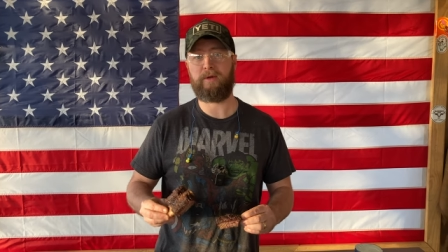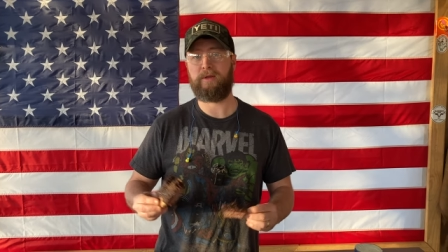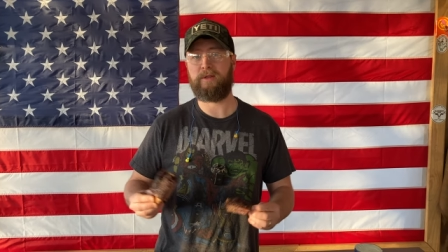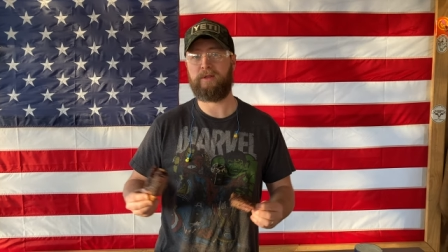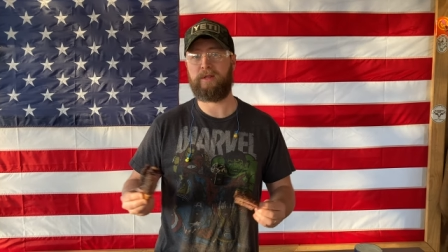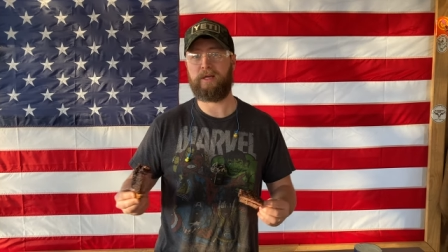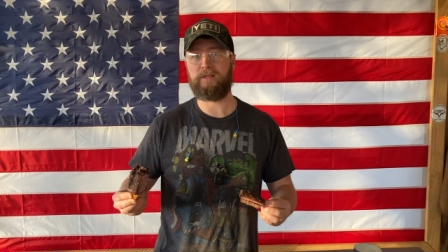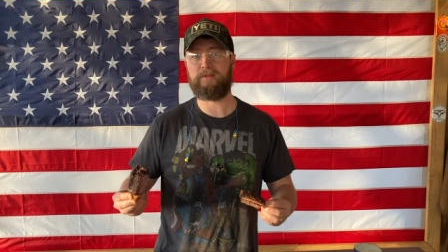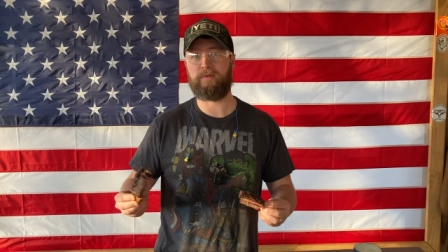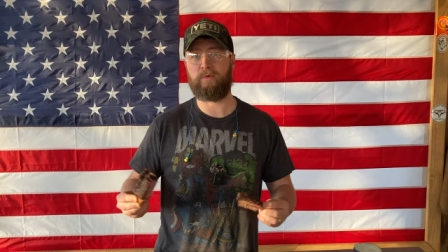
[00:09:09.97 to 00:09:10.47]

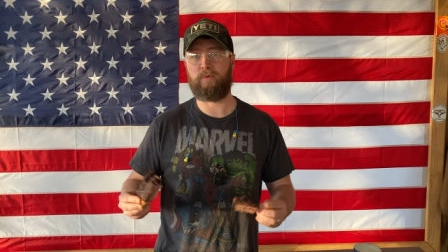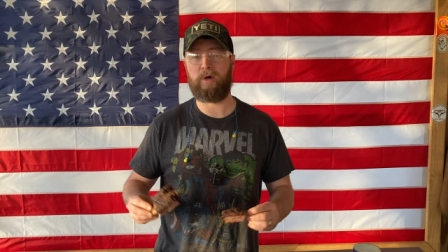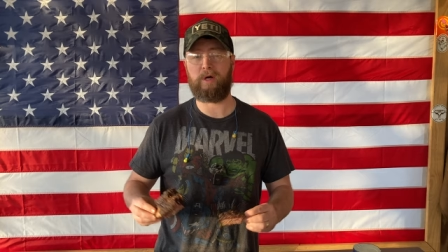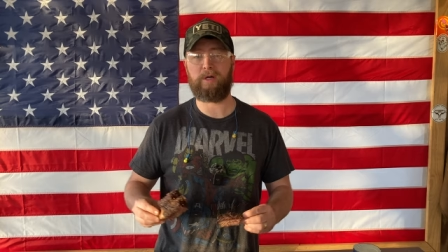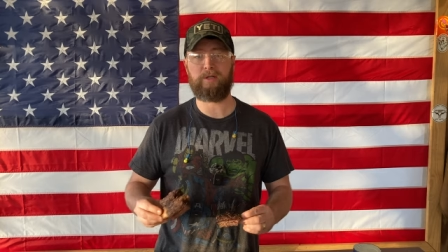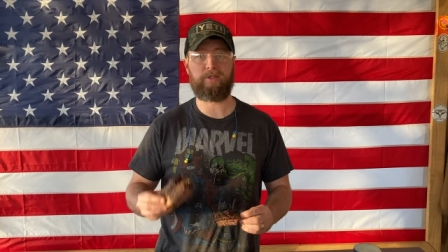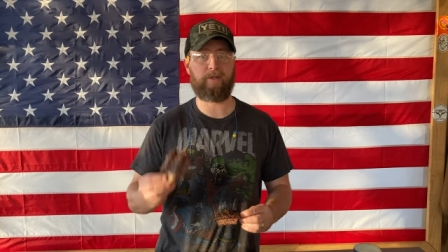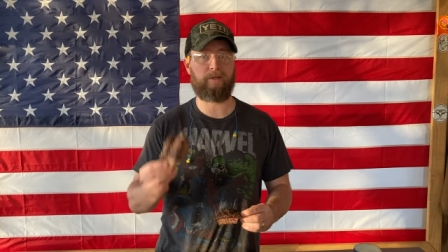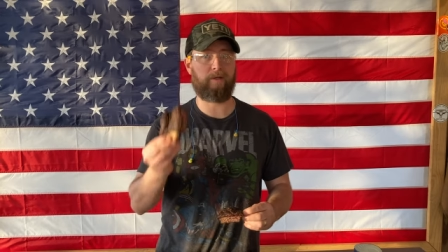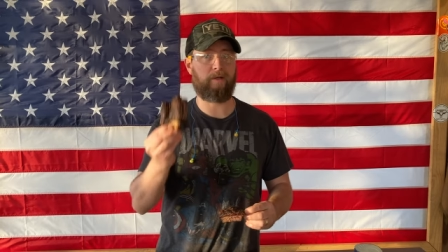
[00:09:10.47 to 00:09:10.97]
Thanks for
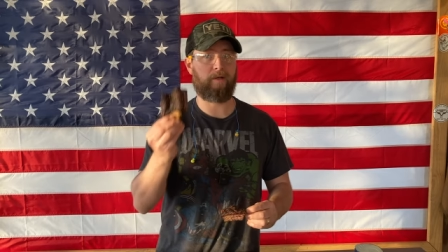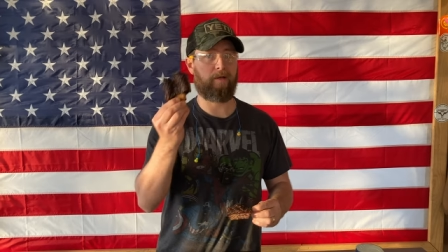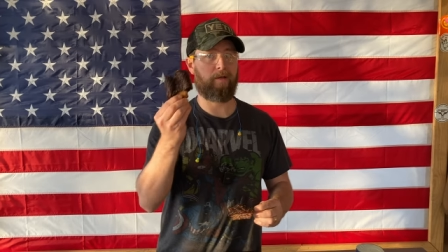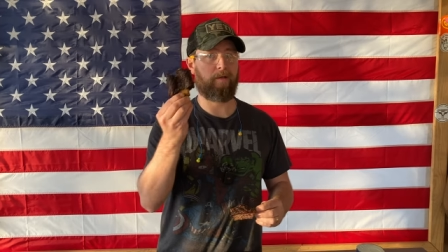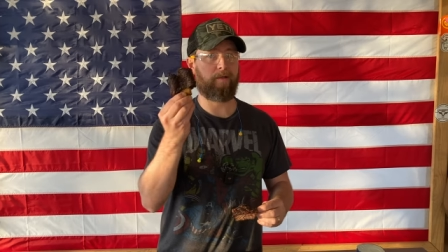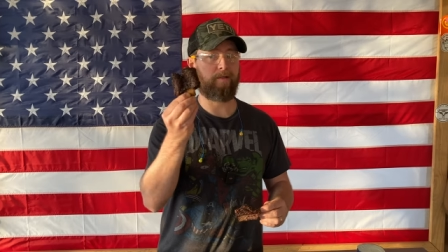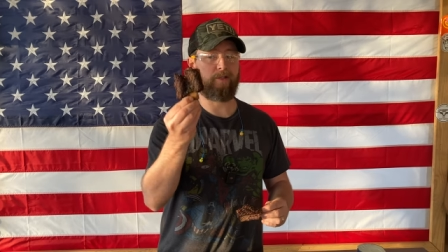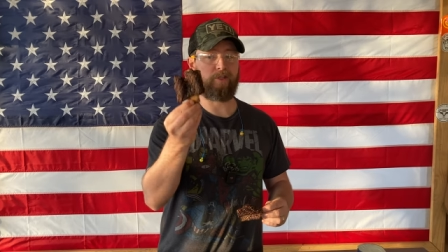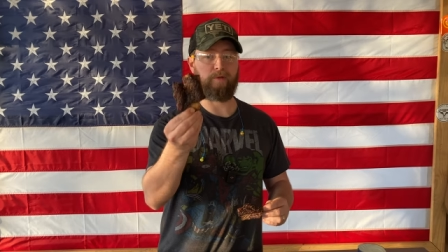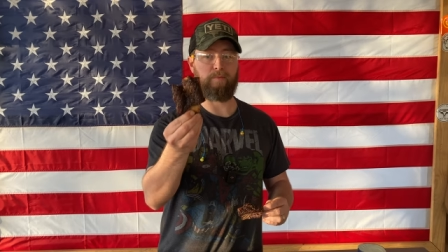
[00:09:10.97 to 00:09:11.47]
watching.
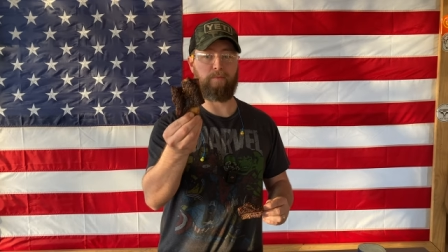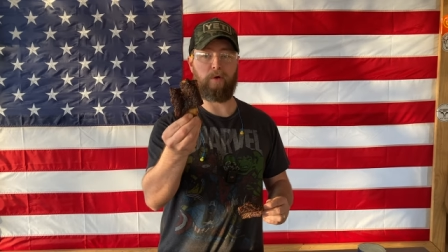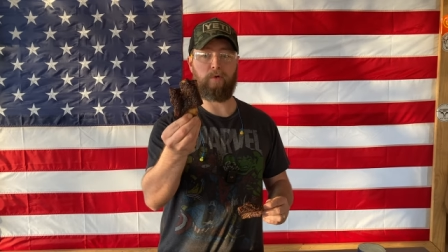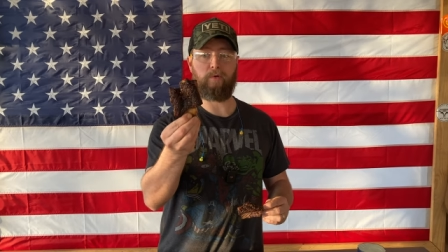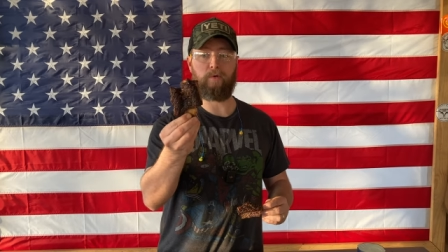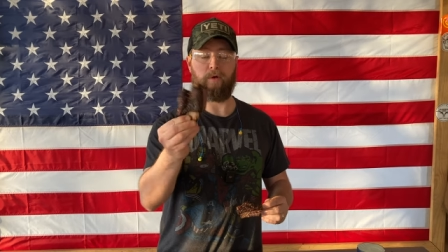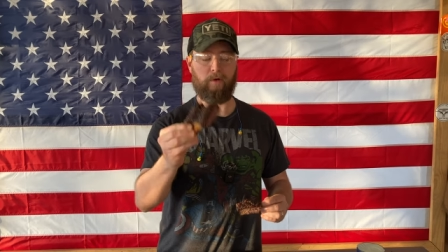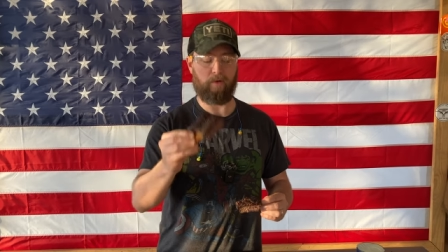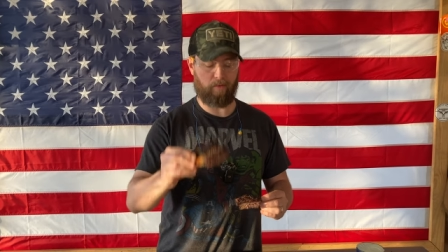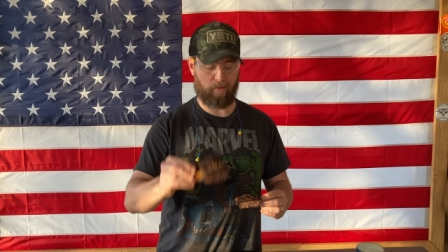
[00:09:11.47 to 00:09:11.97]
Smoke
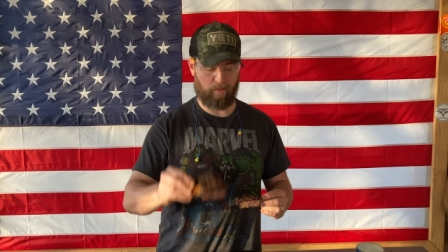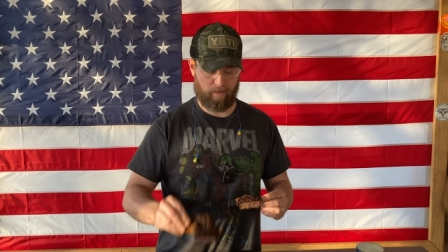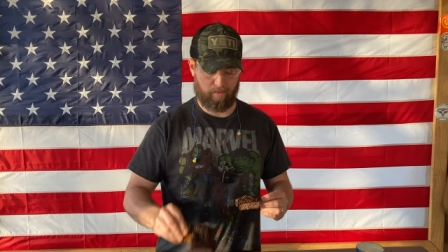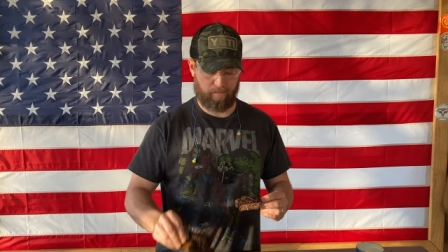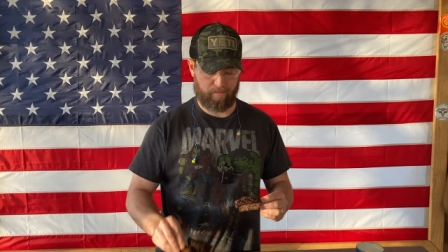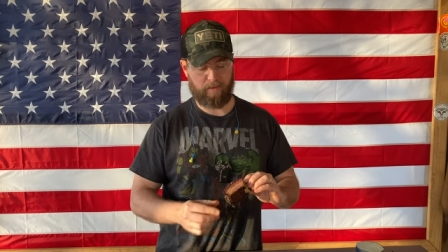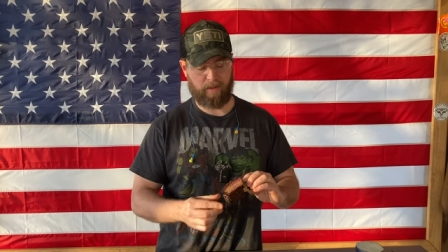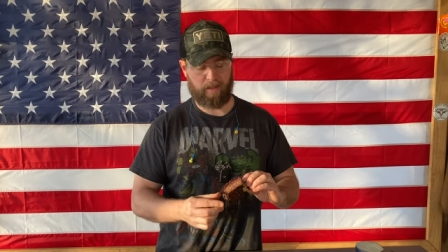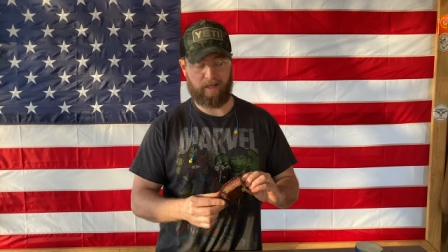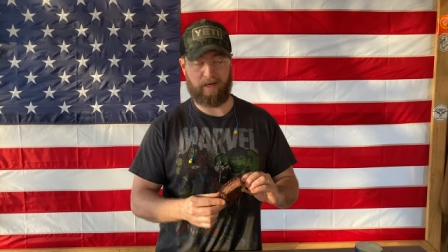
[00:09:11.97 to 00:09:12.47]
on,
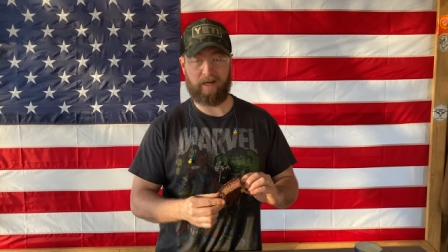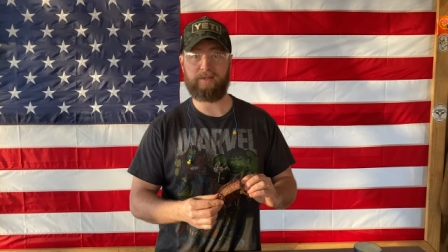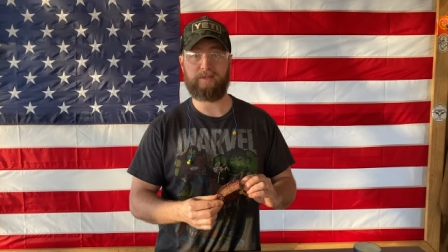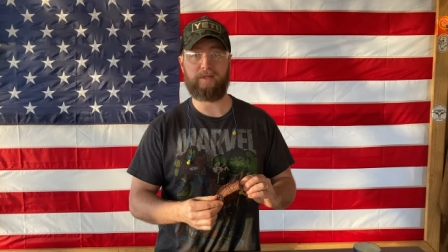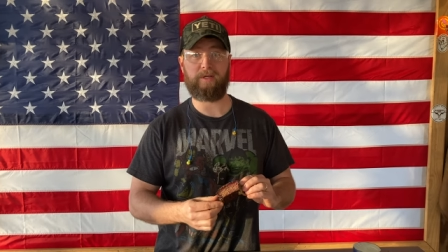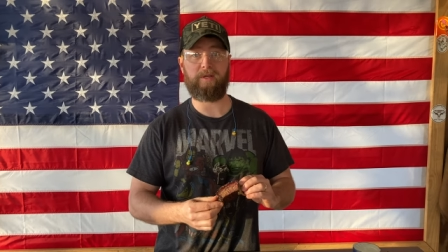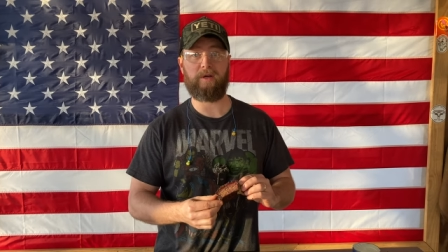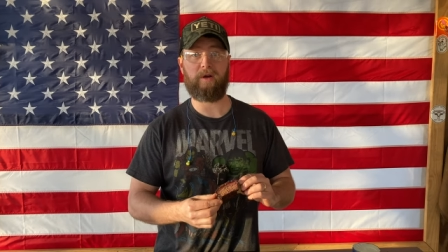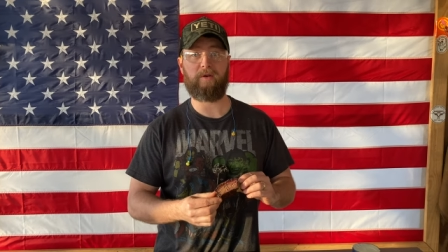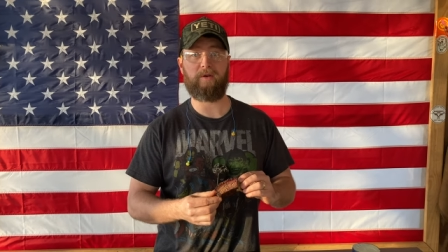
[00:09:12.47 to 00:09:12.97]
and I'll see
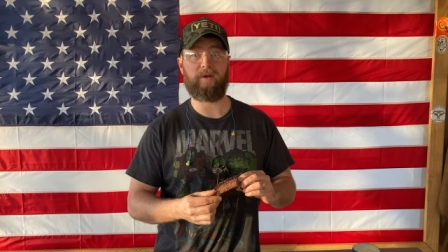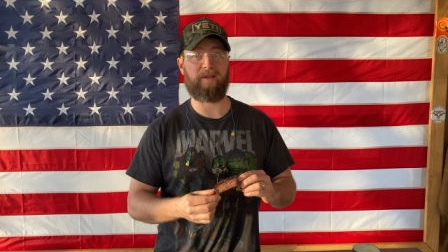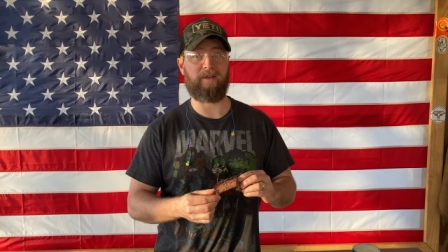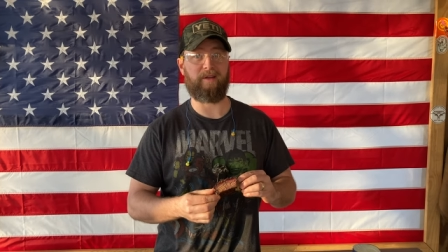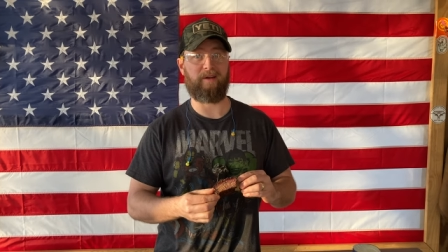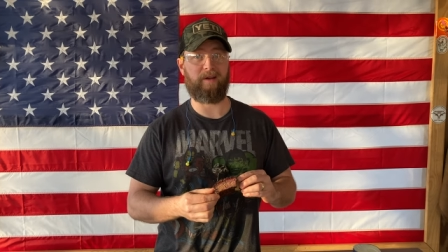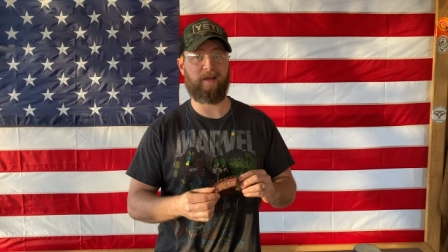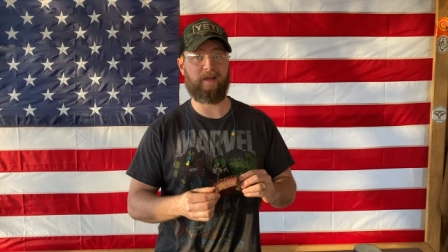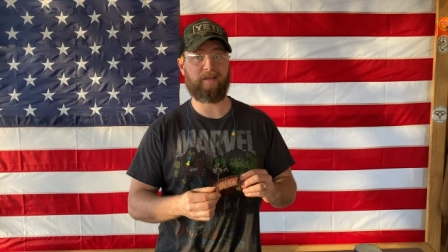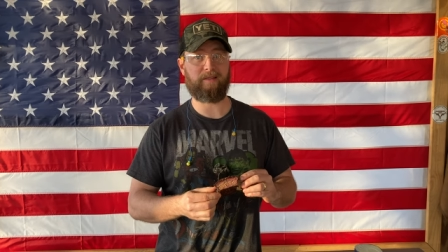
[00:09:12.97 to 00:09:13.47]
y'all in the
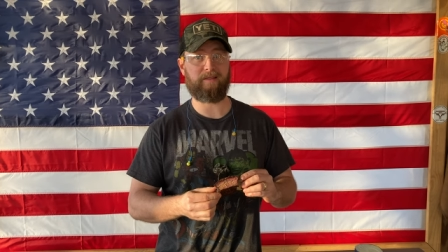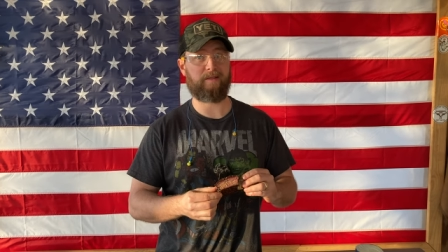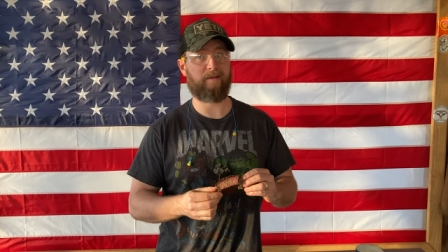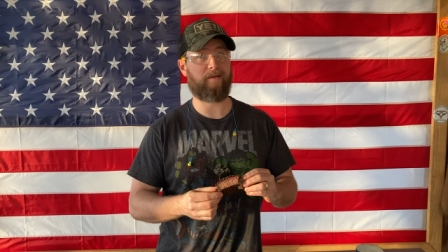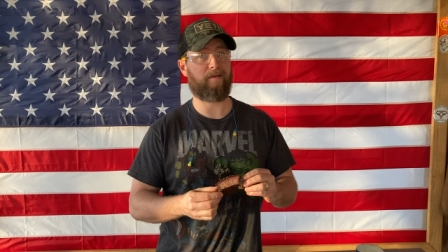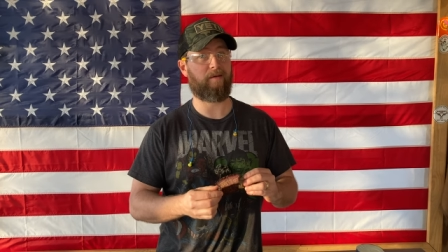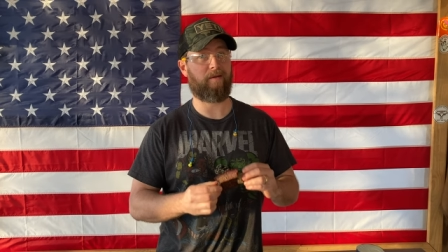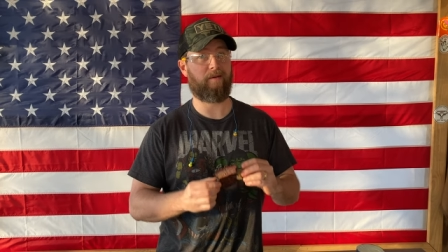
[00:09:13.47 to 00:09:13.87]
next